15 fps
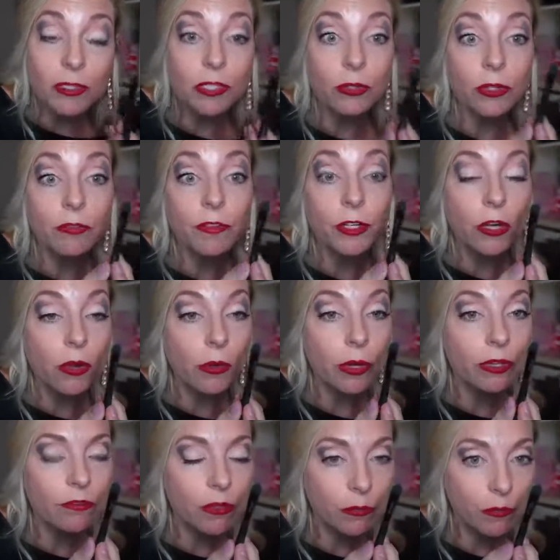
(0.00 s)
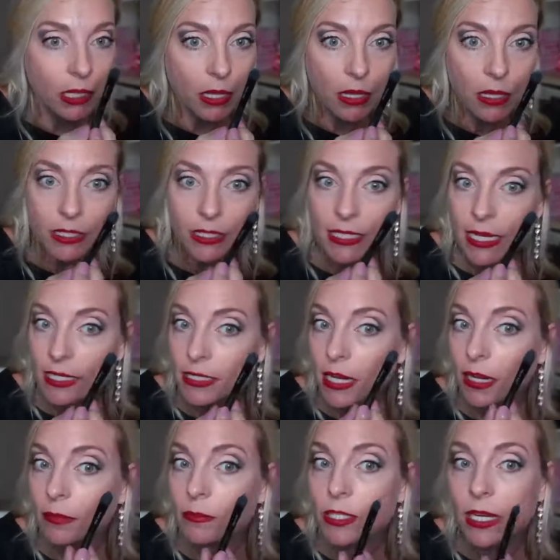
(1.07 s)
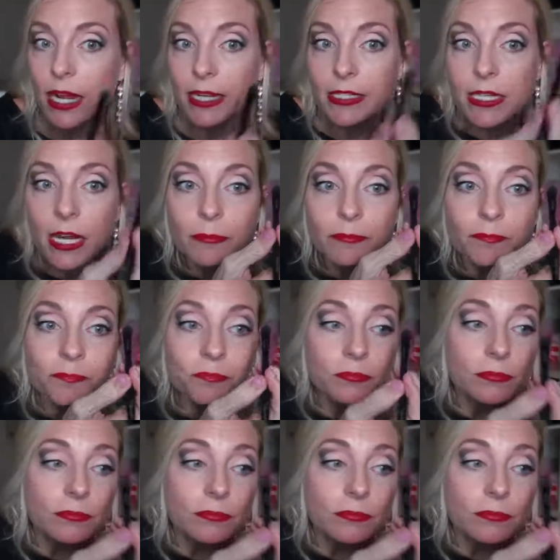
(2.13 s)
So if you're going from daytime to nighttime,